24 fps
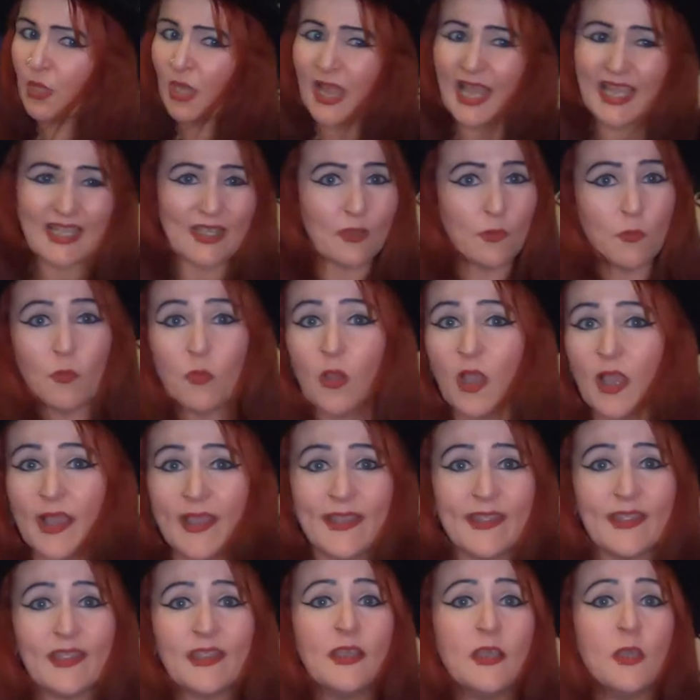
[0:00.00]
black and
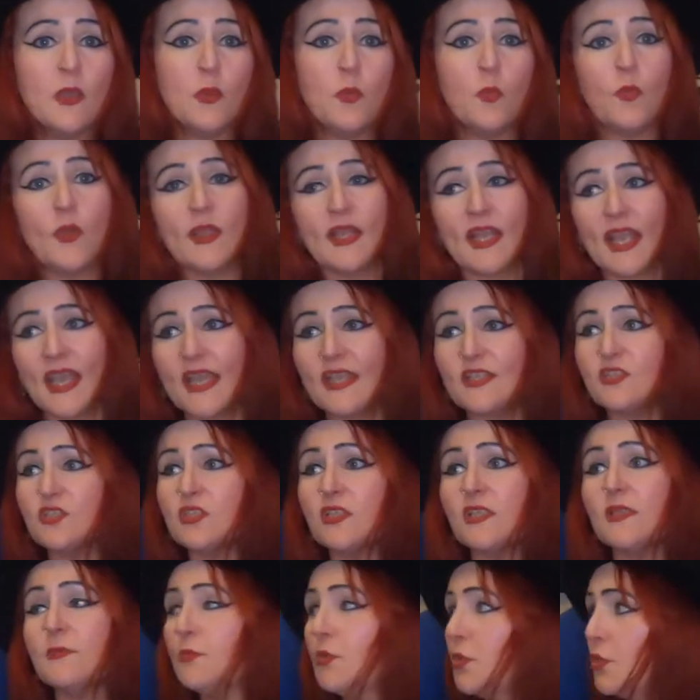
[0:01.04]
white when I
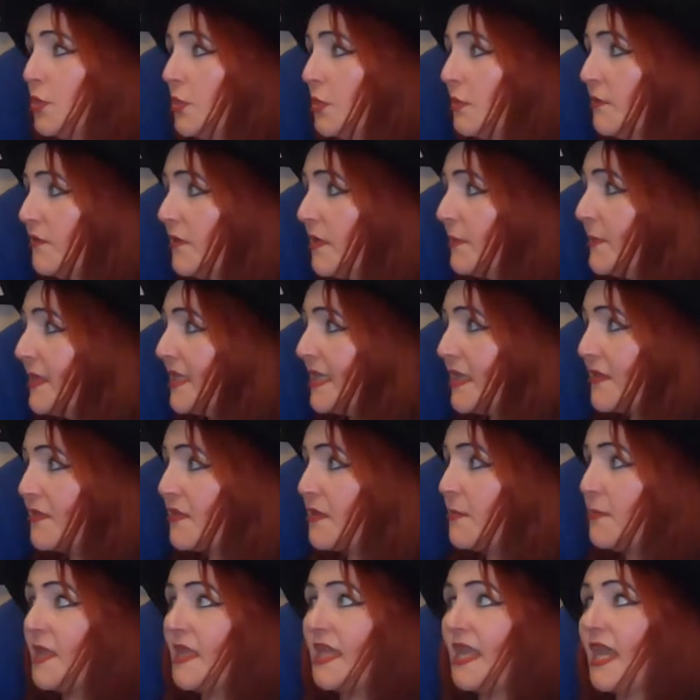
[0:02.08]
actually move. I mean, at
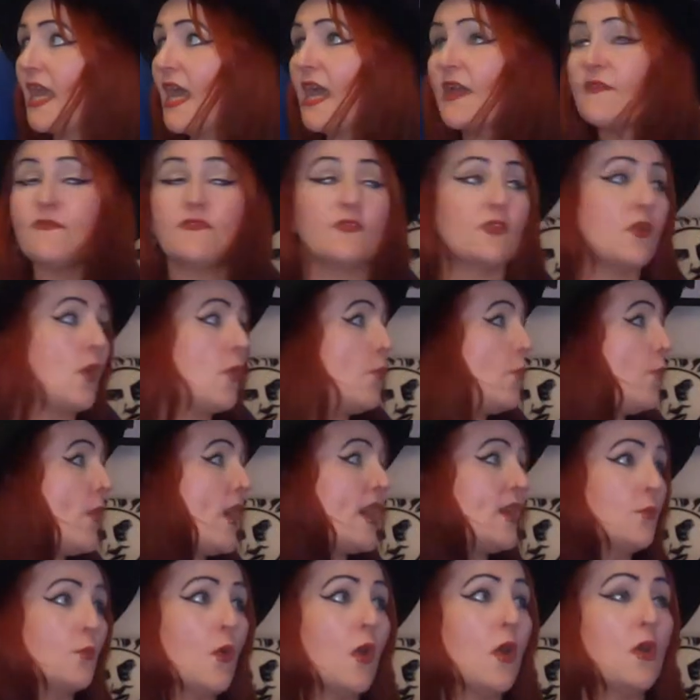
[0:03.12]
the minute I've got
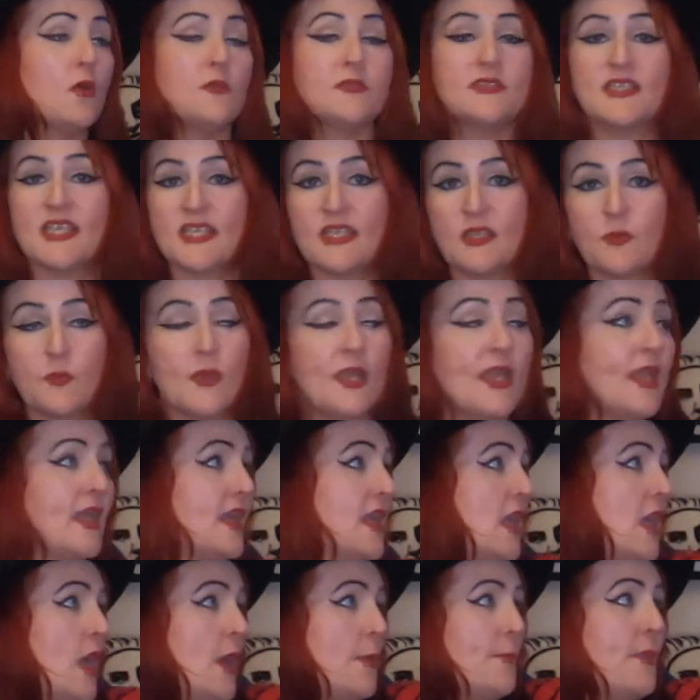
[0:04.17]
white walls anyway,
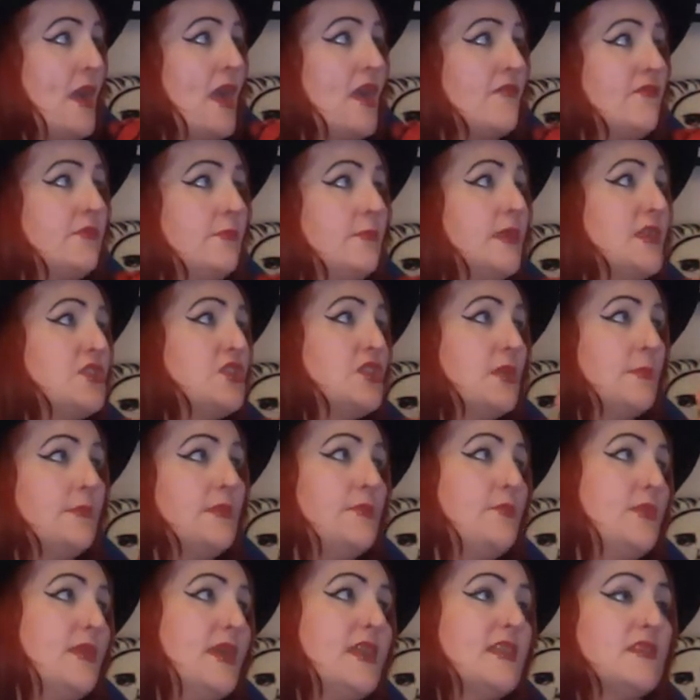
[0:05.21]
apart from my
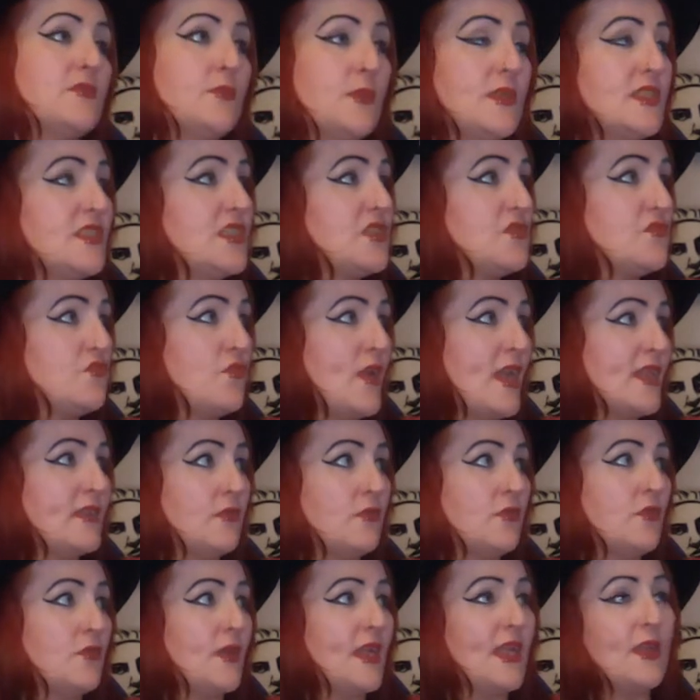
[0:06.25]
chimney breast, which is red
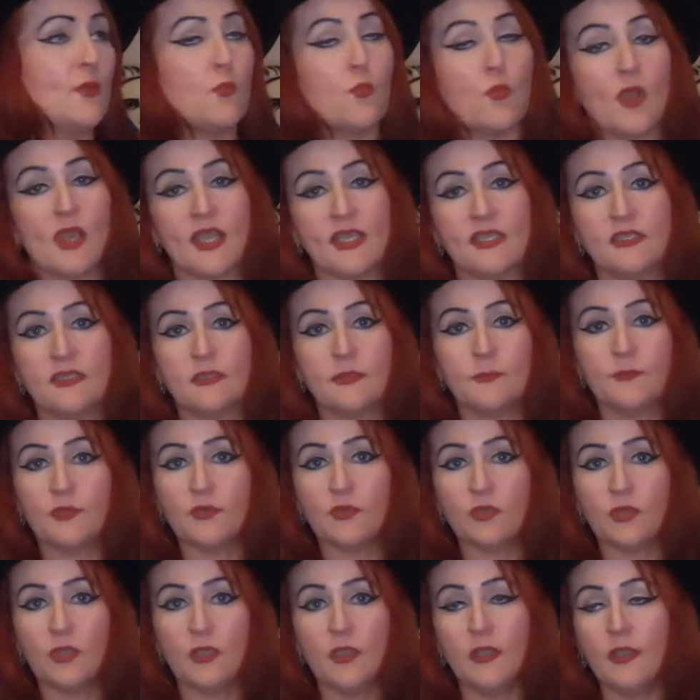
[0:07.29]
and grey and white,
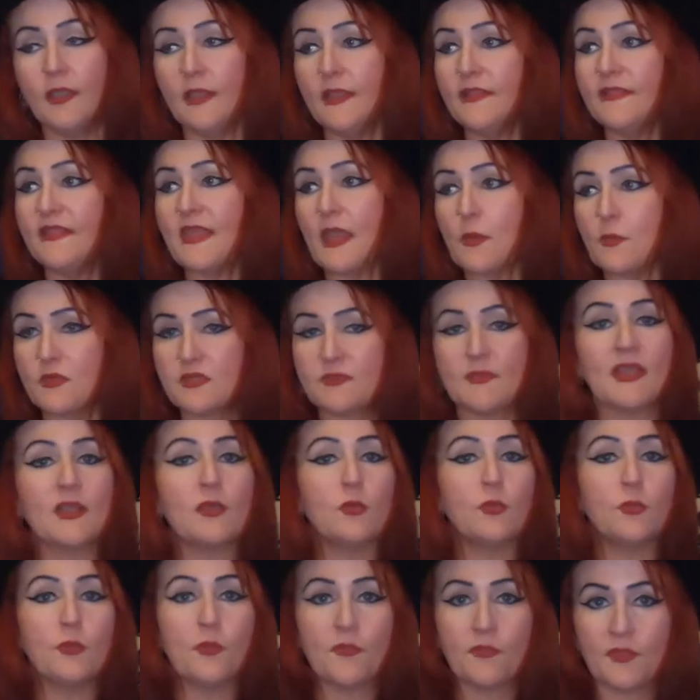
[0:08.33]
but that was my
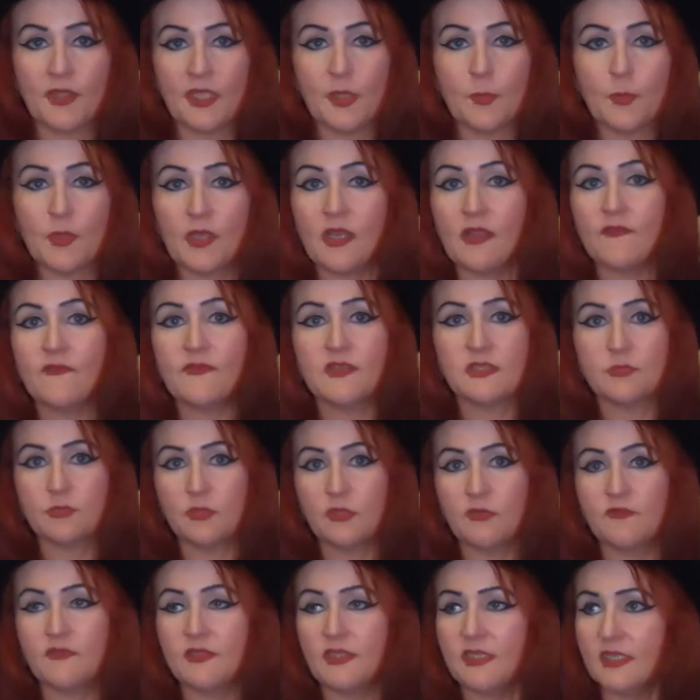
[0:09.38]
colour theme when I first
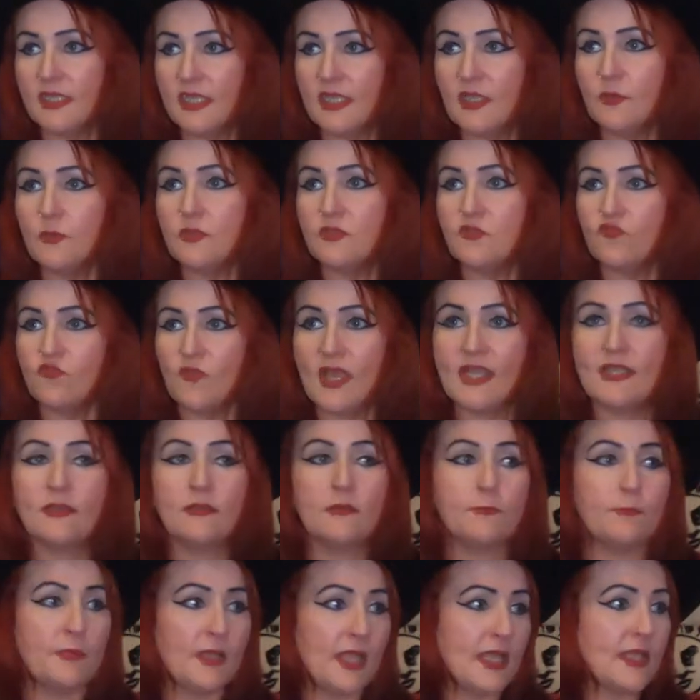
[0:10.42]
moved in here, was red,
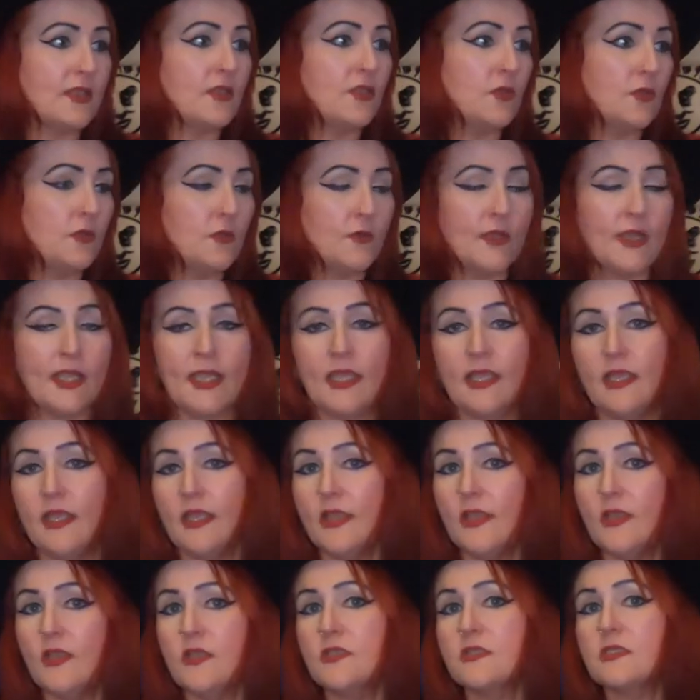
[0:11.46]
black and grey.
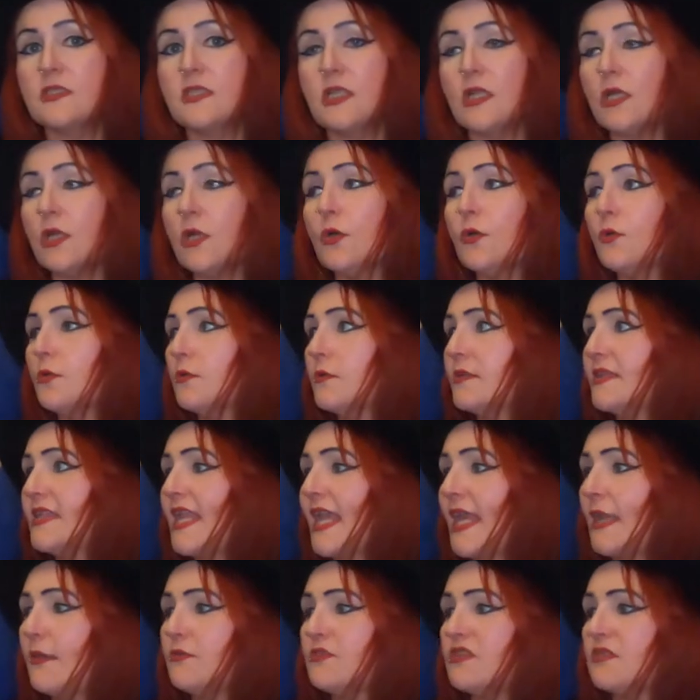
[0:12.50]
So
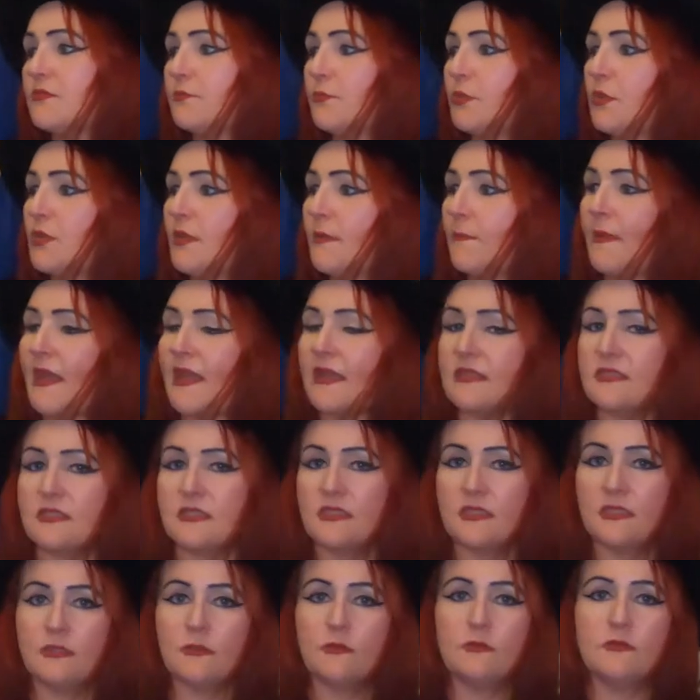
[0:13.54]
now just pulling back
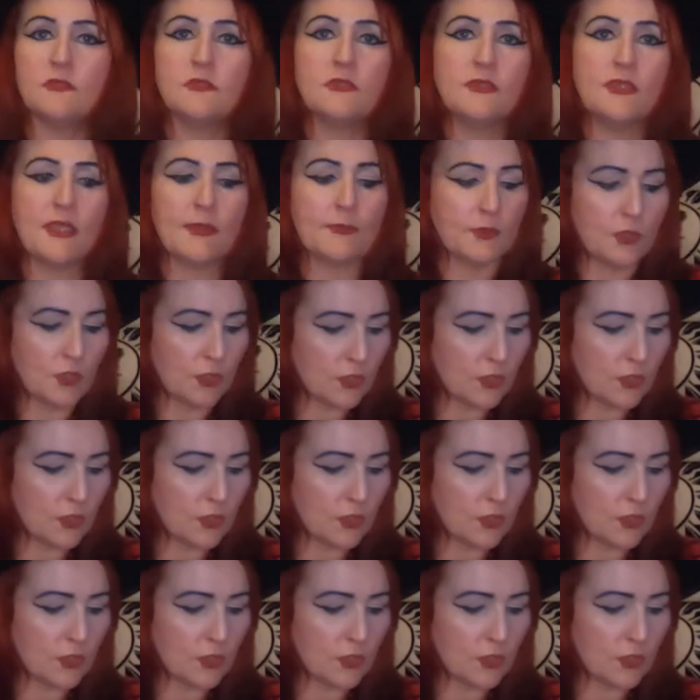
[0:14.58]
to them